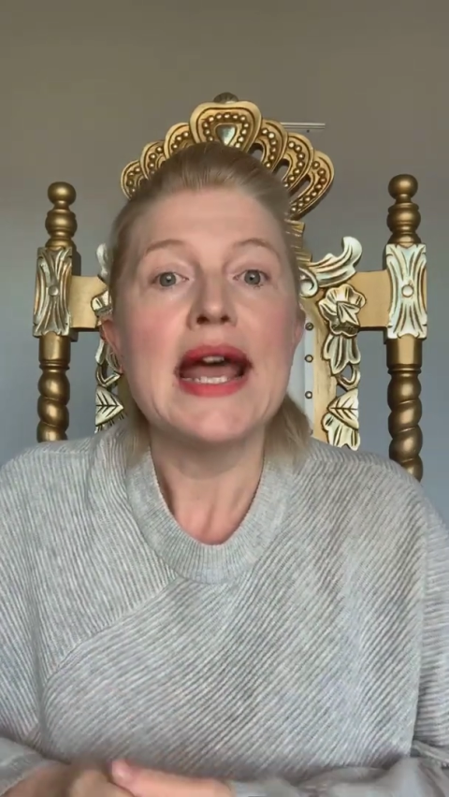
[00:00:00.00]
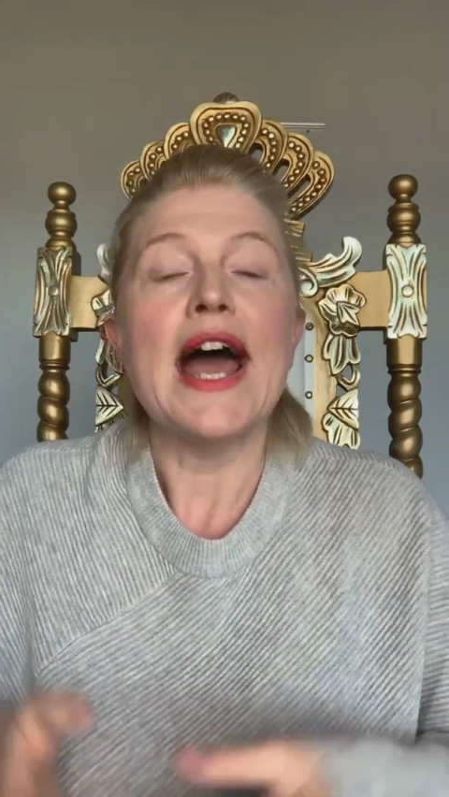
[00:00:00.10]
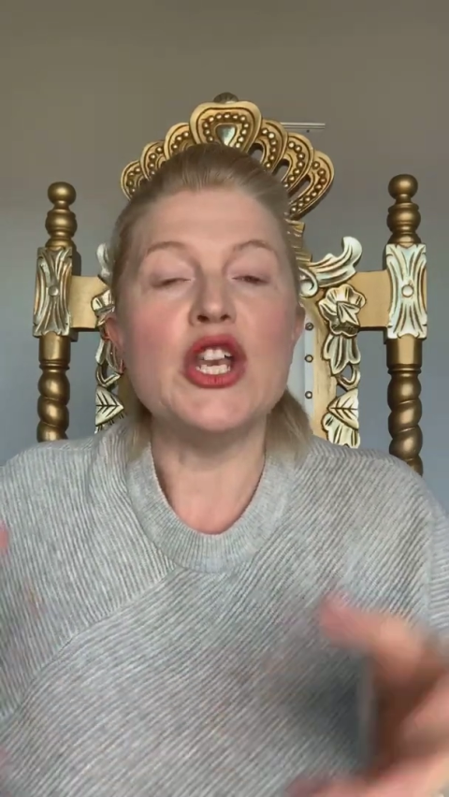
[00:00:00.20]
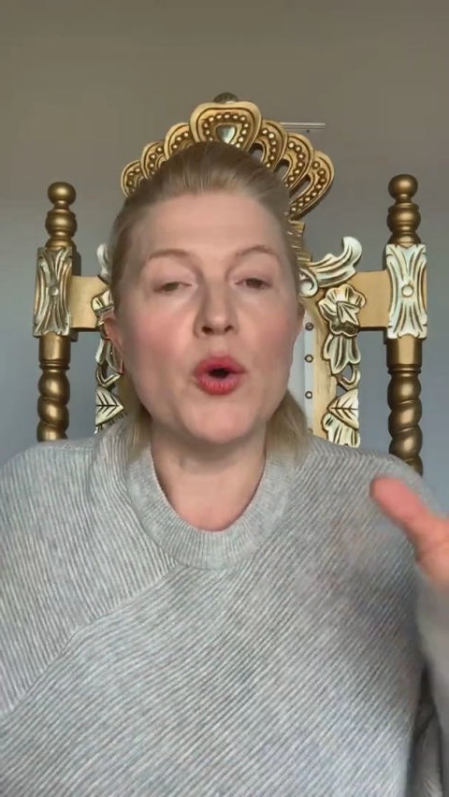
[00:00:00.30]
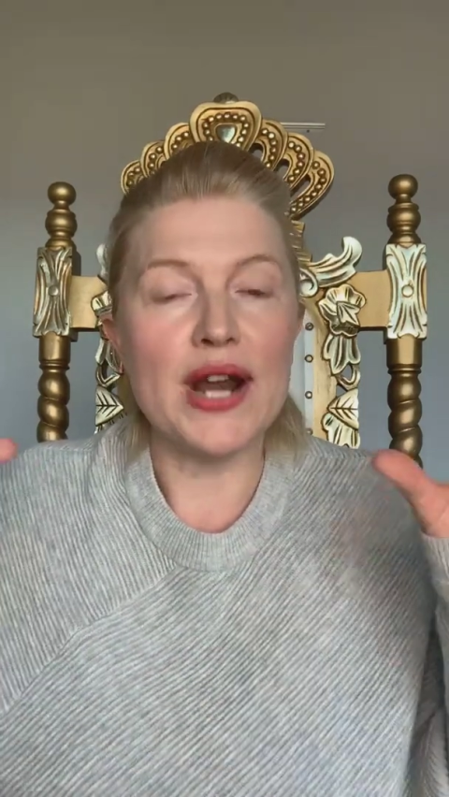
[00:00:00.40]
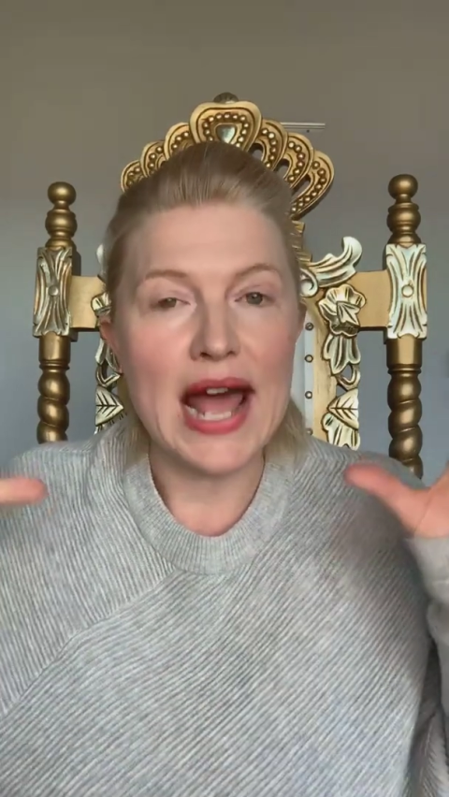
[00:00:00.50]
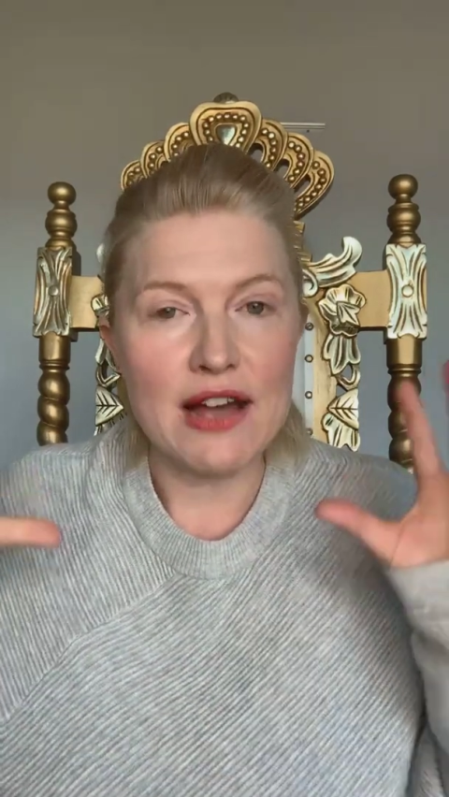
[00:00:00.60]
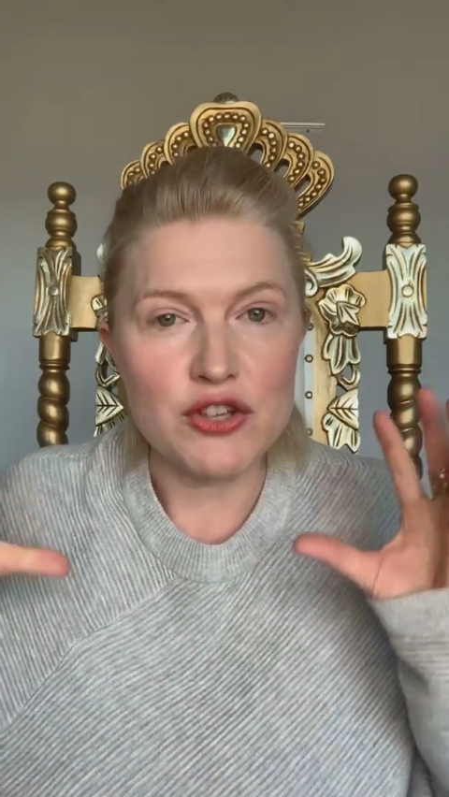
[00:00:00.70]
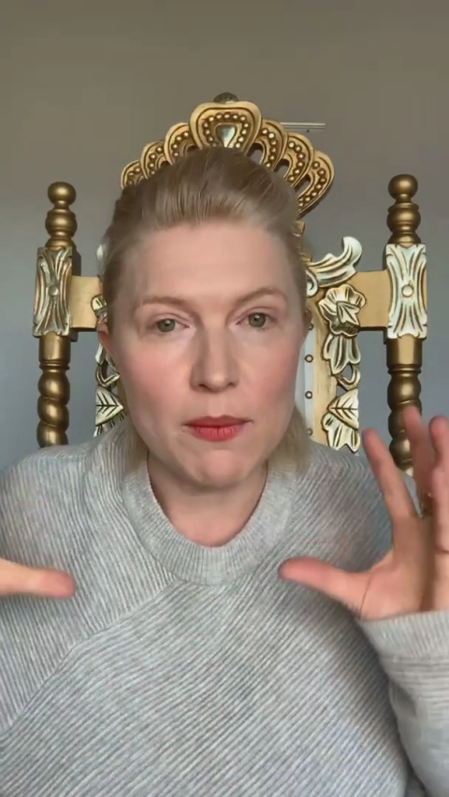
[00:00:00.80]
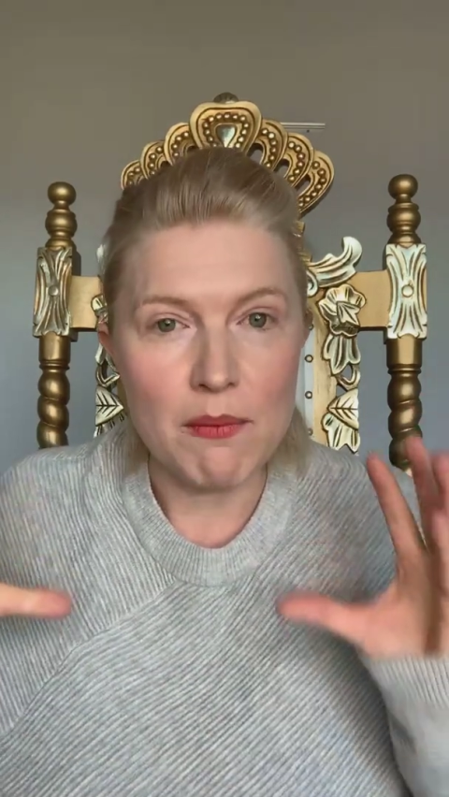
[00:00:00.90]
And you want to
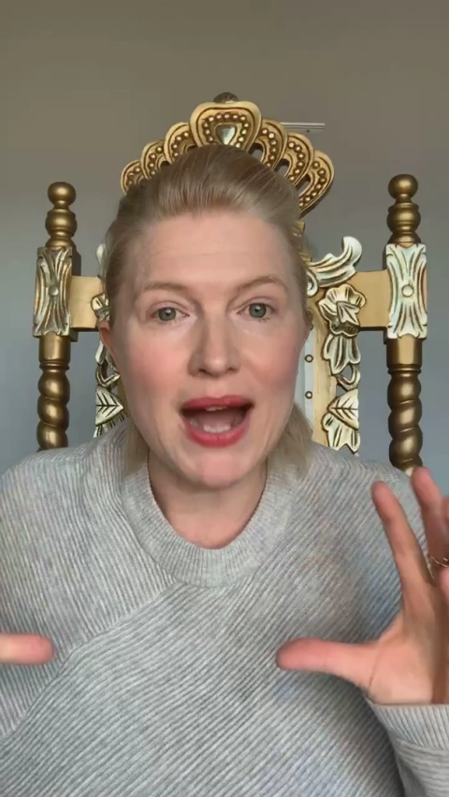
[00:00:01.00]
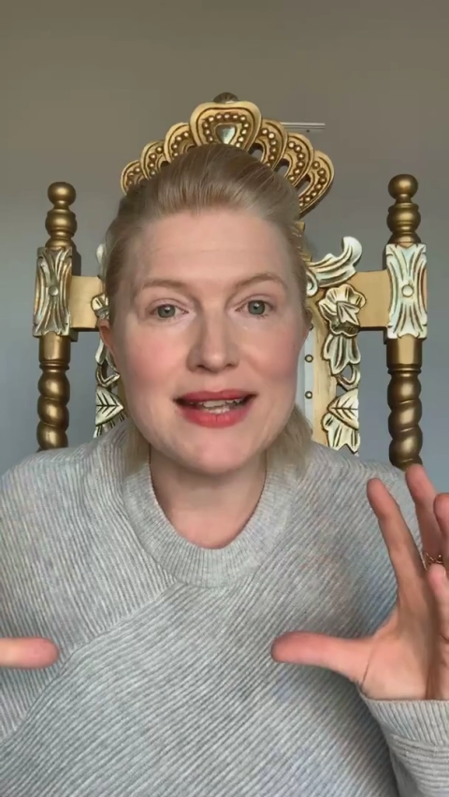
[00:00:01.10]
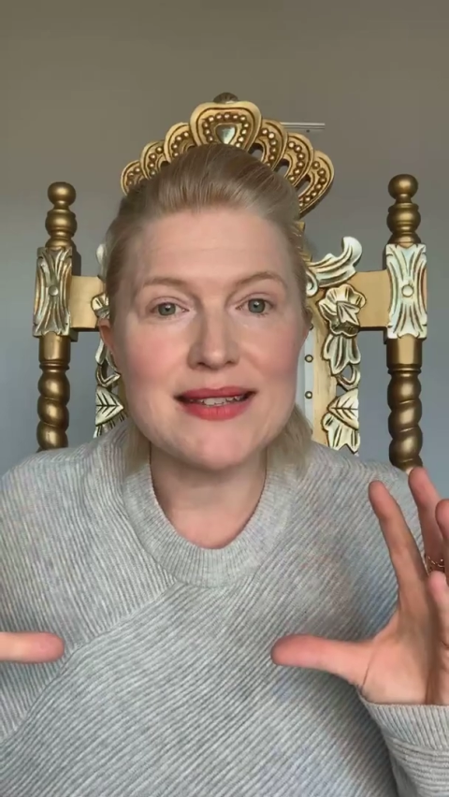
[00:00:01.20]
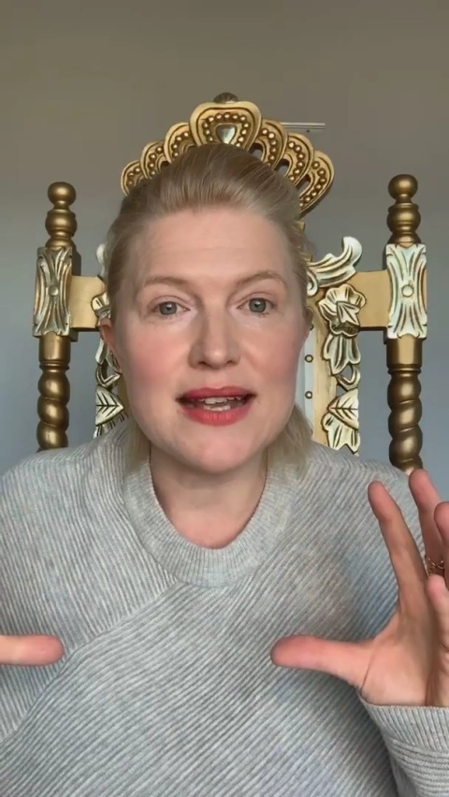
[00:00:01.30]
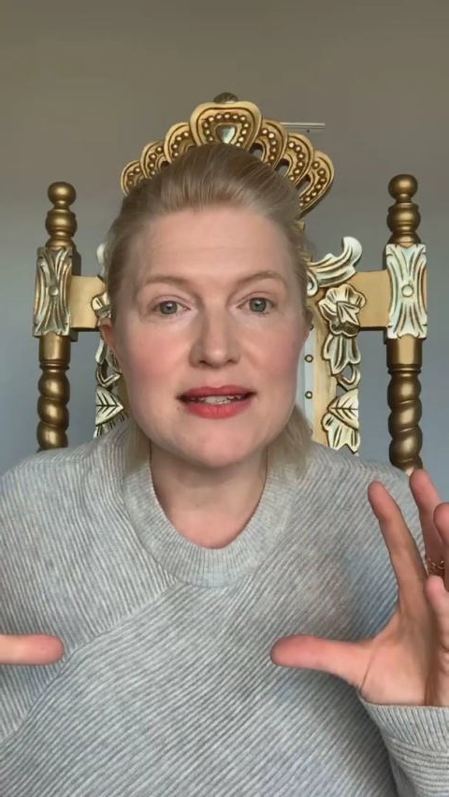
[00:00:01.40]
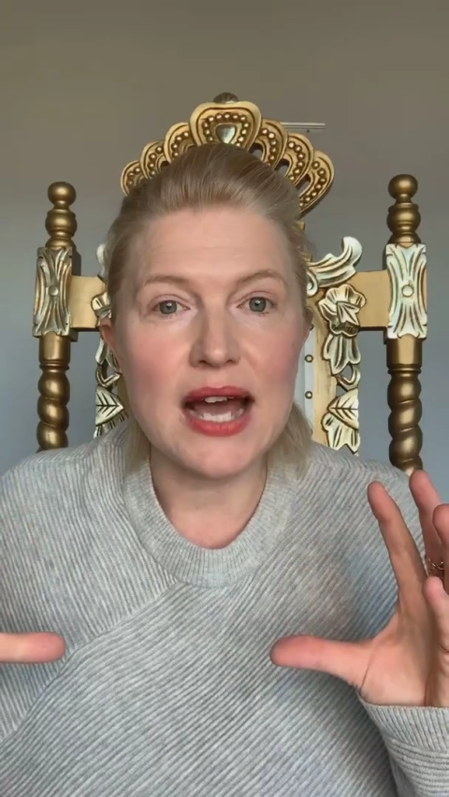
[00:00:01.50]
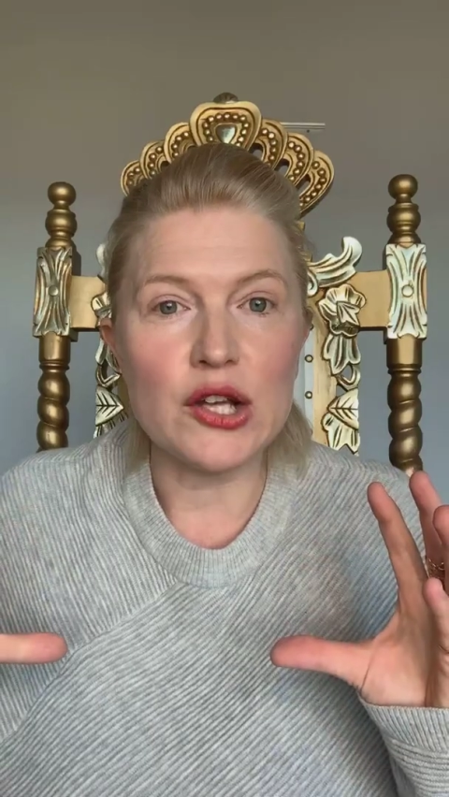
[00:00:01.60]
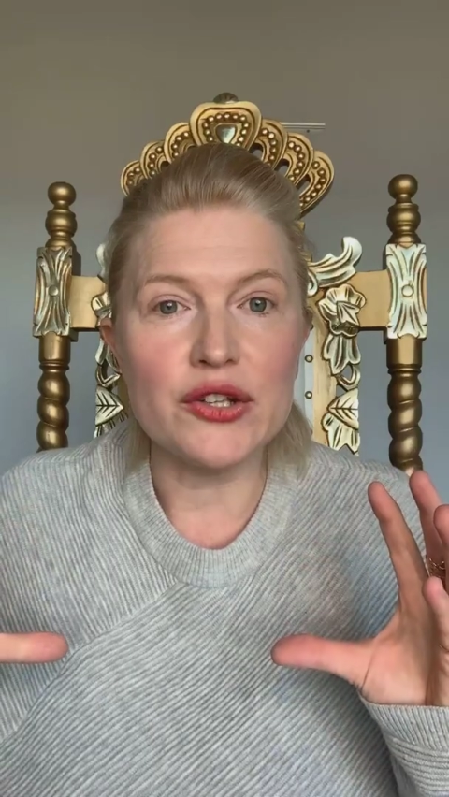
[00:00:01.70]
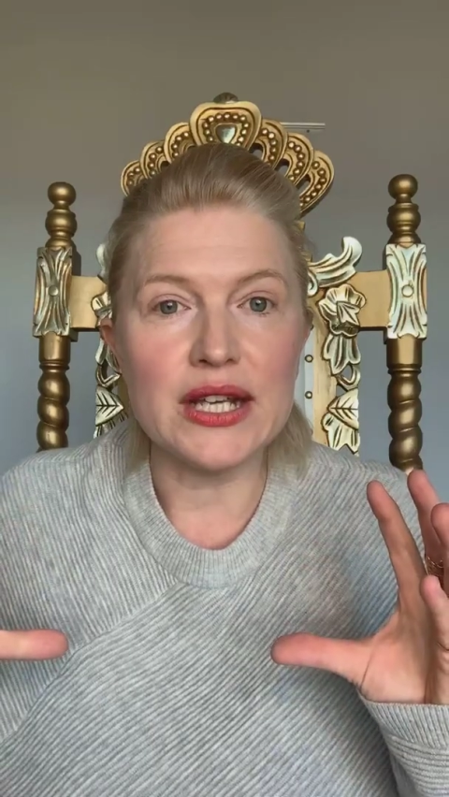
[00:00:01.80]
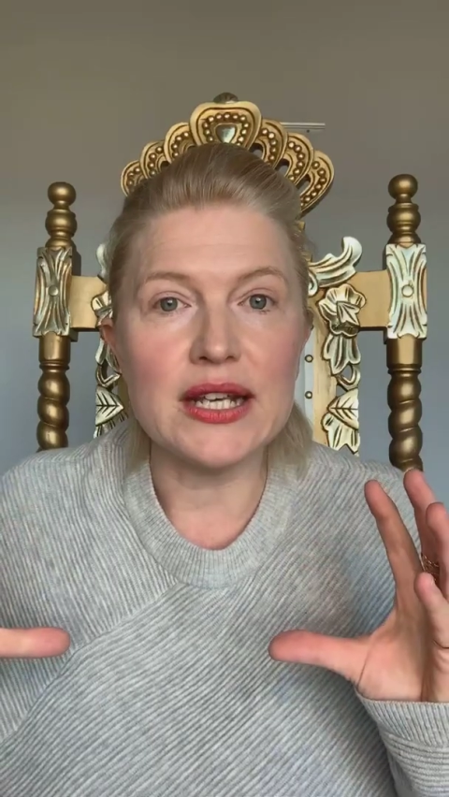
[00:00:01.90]
have your mindset
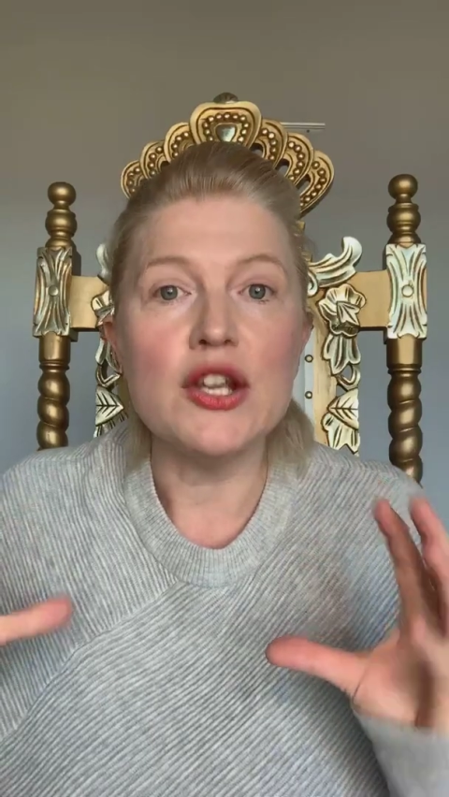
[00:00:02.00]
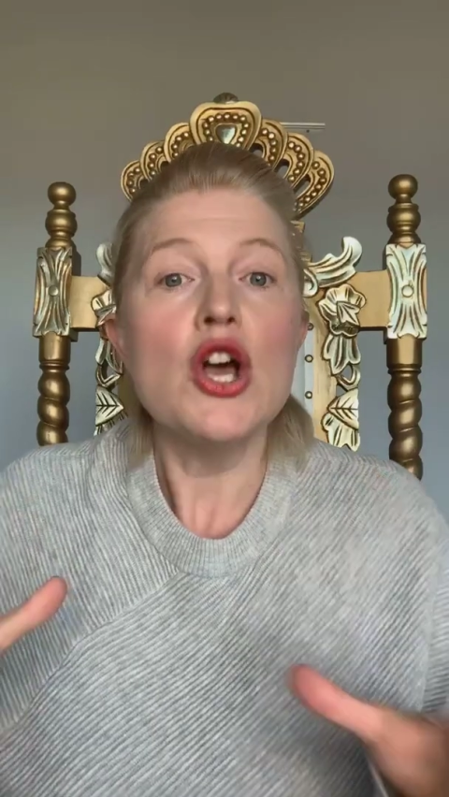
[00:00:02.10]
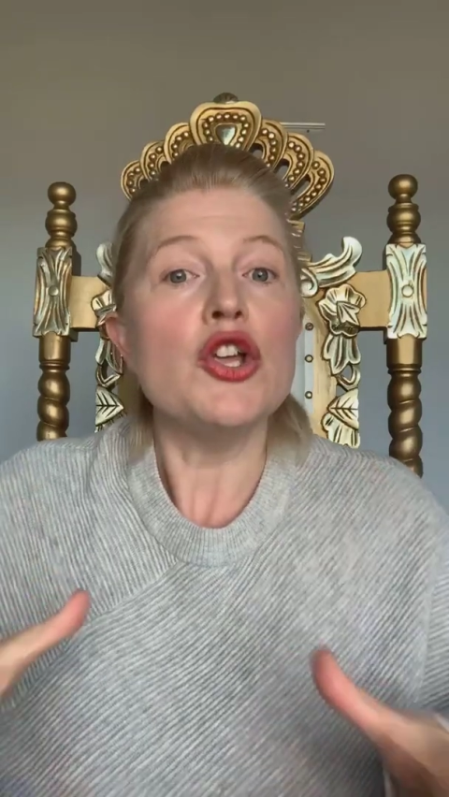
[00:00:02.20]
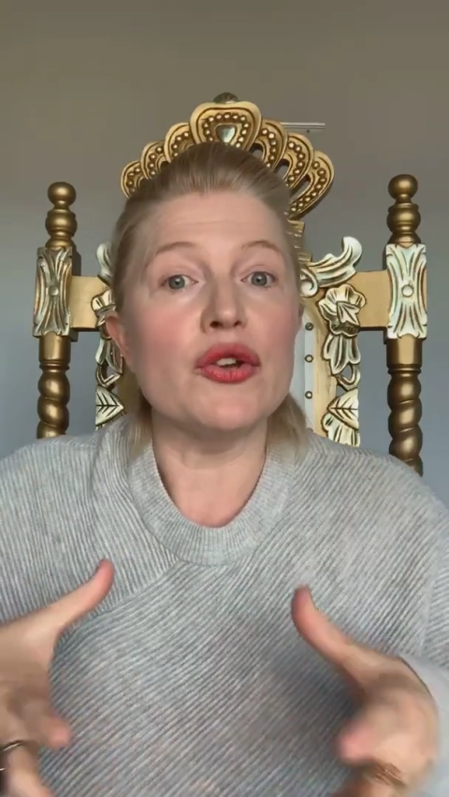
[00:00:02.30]
dialed in,